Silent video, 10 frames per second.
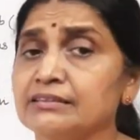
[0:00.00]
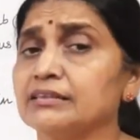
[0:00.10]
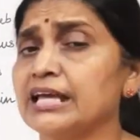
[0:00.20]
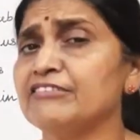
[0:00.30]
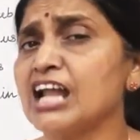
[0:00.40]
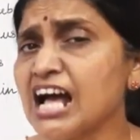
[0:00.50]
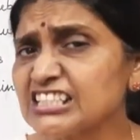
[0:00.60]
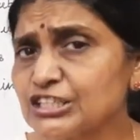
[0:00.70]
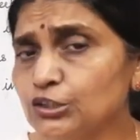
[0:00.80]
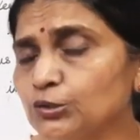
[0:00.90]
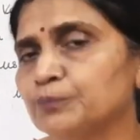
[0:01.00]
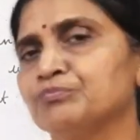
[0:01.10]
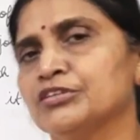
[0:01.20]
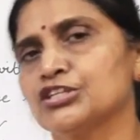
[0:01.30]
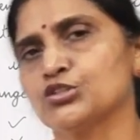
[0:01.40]
they will ask you
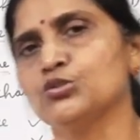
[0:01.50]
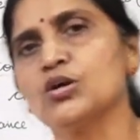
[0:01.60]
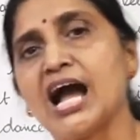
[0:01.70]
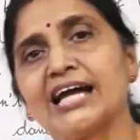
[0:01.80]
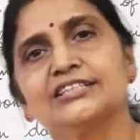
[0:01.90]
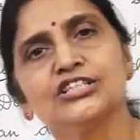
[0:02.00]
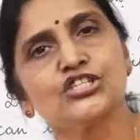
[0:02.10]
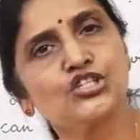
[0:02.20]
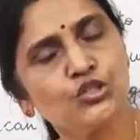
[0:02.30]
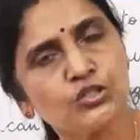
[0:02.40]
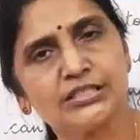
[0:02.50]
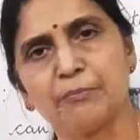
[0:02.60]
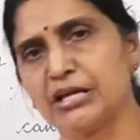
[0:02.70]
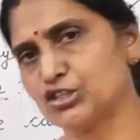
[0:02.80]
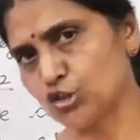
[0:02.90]
to either choose the
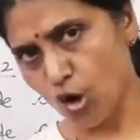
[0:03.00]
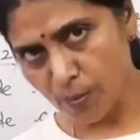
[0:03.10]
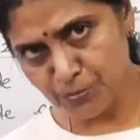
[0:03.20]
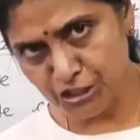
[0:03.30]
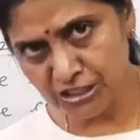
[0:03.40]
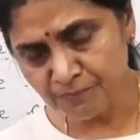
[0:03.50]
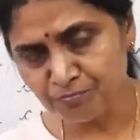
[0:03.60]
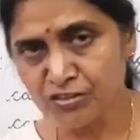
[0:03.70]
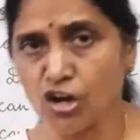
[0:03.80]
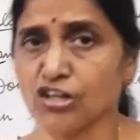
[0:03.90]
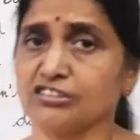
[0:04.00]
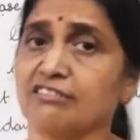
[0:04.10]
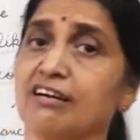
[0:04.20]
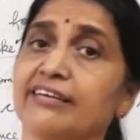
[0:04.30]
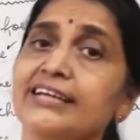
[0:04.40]
best option or the
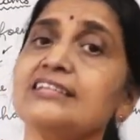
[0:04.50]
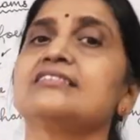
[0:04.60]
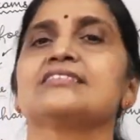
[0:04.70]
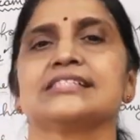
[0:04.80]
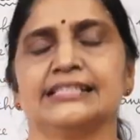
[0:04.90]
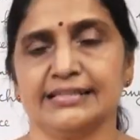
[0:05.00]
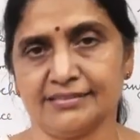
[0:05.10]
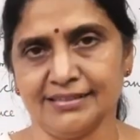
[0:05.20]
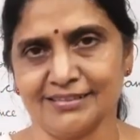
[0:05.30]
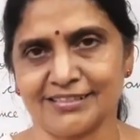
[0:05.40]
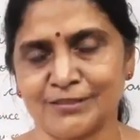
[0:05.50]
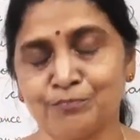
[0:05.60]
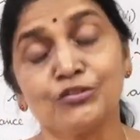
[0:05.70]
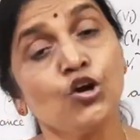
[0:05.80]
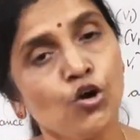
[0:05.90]
correct sentence.
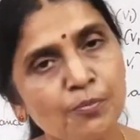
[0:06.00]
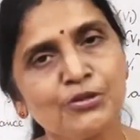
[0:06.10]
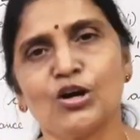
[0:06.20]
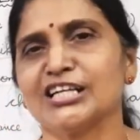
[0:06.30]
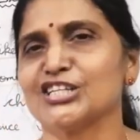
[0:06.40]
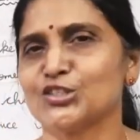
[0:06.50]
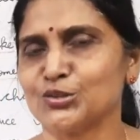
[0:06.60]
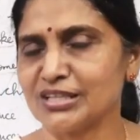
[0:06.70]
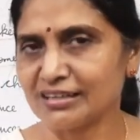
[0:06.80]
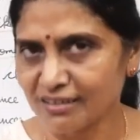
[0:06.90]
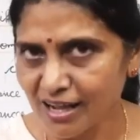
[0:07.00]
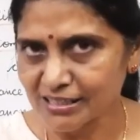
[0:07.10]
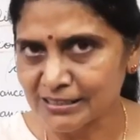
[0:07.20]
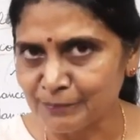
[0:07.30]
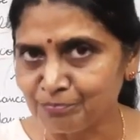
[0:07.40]
Hope you understood that
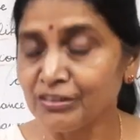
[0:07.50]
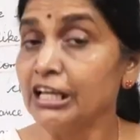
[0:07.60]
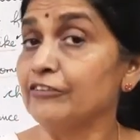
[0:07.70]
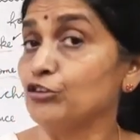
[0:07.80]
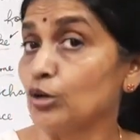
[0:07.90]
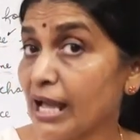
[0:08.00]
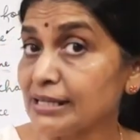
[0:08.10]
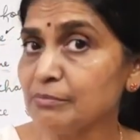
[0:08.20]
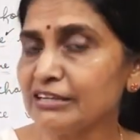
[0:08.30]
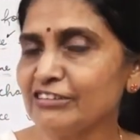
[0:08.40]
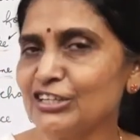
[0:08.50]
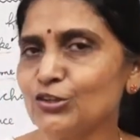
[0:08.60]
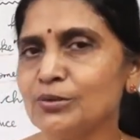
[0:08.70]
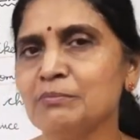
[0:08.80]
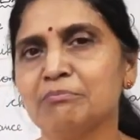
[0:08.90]
class. If you like my
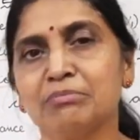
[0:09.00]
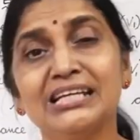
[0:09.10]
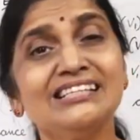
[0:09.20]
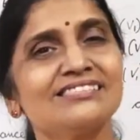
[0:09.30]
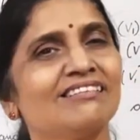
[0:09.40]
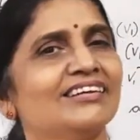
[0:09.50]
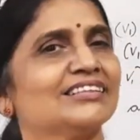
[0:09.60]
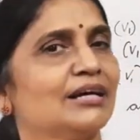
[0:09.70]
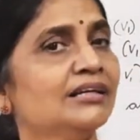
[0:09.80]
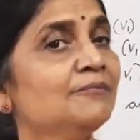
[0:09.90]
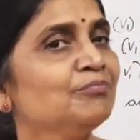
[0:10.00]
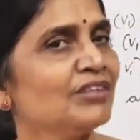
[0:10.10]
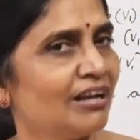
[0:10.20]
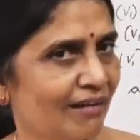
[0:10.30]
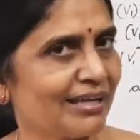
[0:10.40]
video, please click the
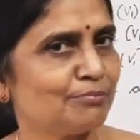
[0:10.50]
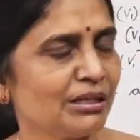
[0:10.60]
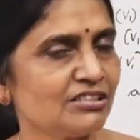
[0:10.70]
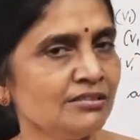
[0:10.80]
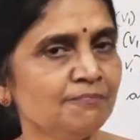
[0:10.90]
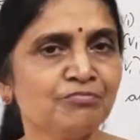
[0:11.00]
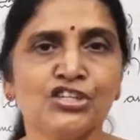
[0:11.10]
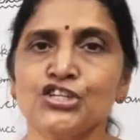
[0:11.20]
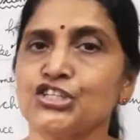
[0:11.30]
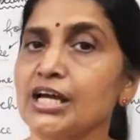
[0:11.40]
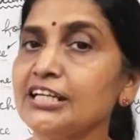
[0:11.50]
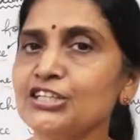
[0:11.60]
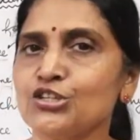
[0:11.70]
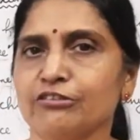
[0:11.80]
like button, share it to